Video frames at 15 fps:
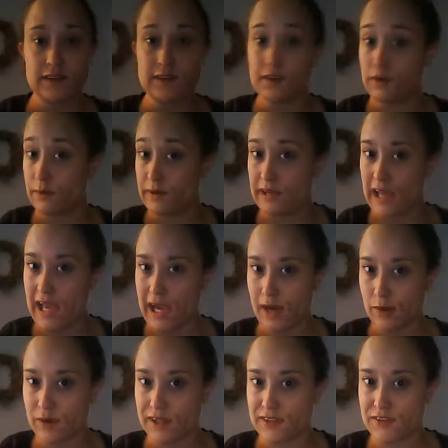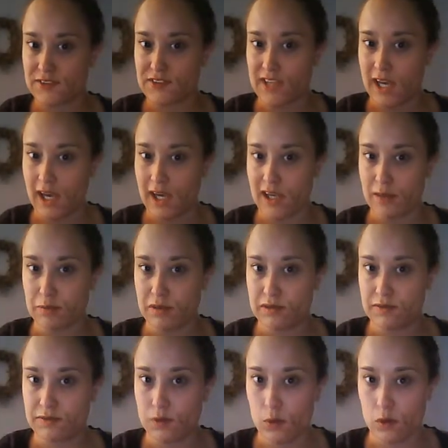So now it is time
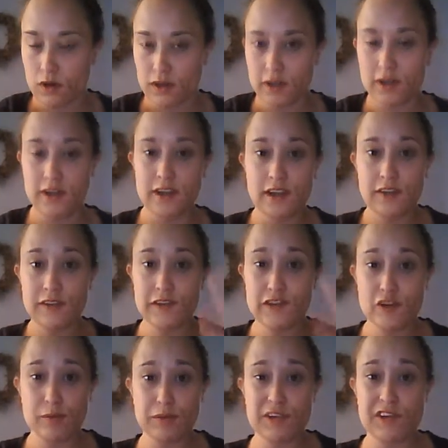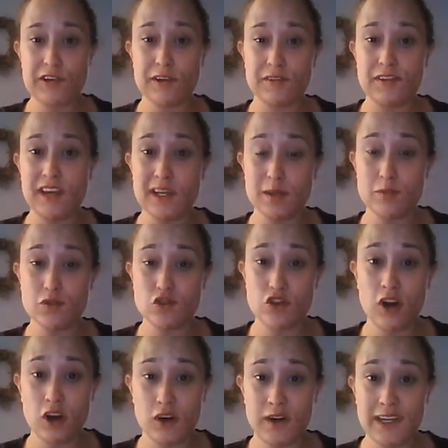for the Super Secret Fandom
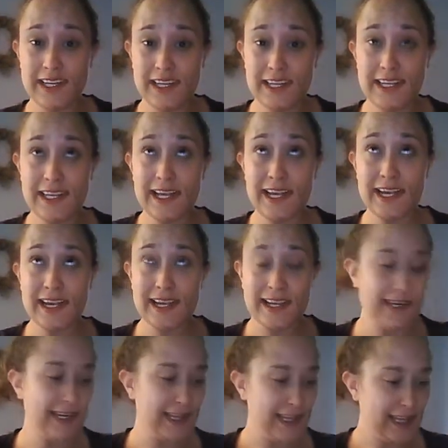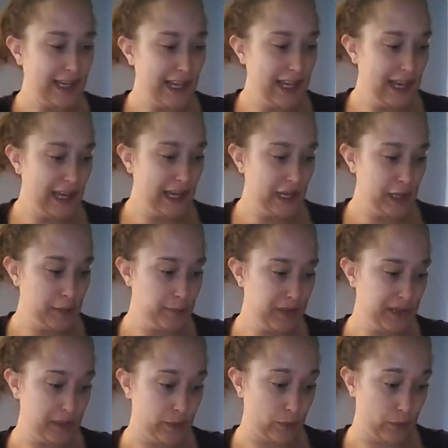drawing. Yay!
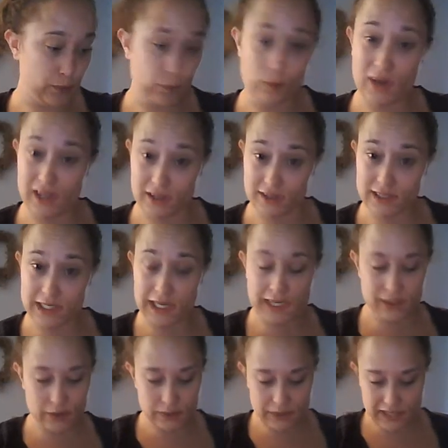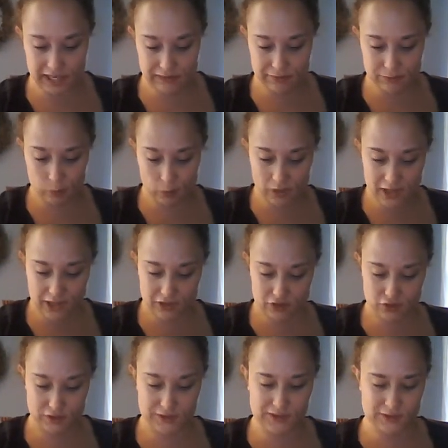Well, I only had 4
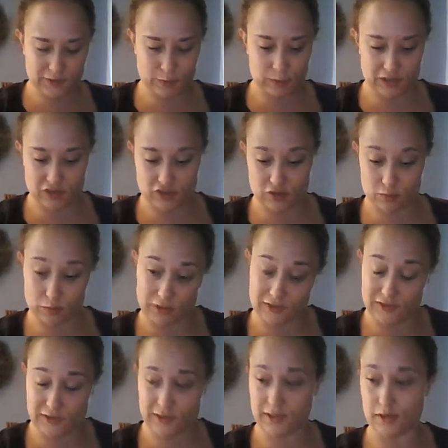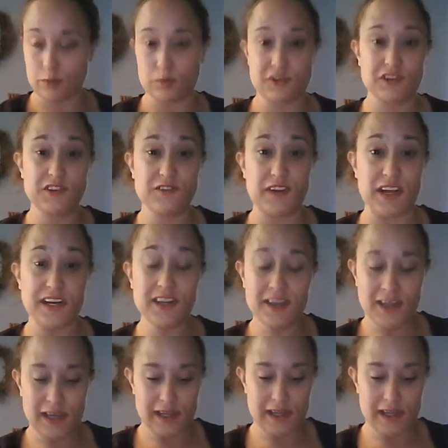entrants, which is fine.